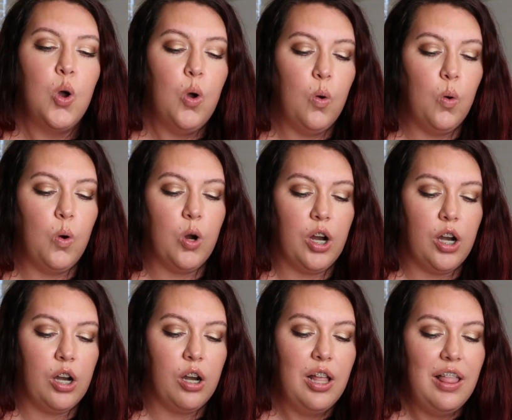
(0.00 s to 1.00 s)

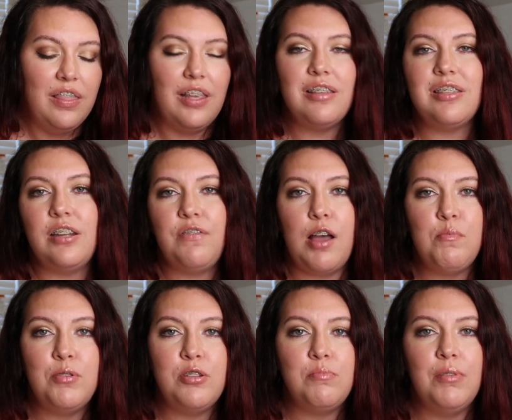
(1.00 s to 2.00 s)
or things that have
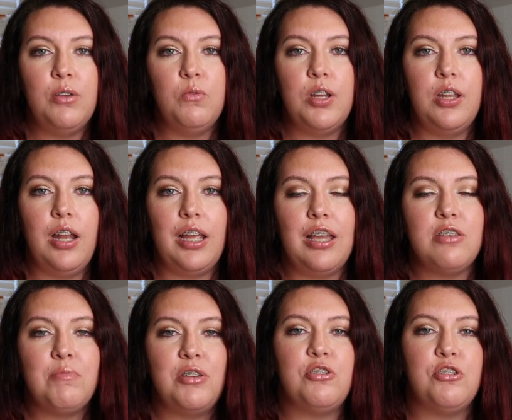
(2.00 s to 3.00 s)
happened to me when I
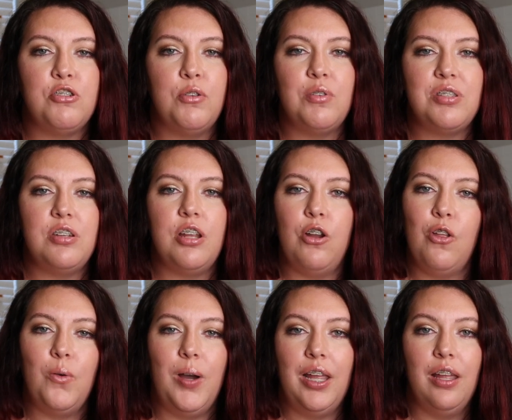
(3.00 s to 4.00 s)
guess my surgery wasn't done all
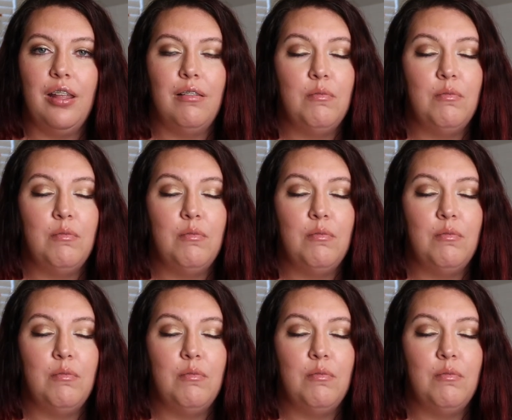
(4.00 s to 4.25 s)
the way.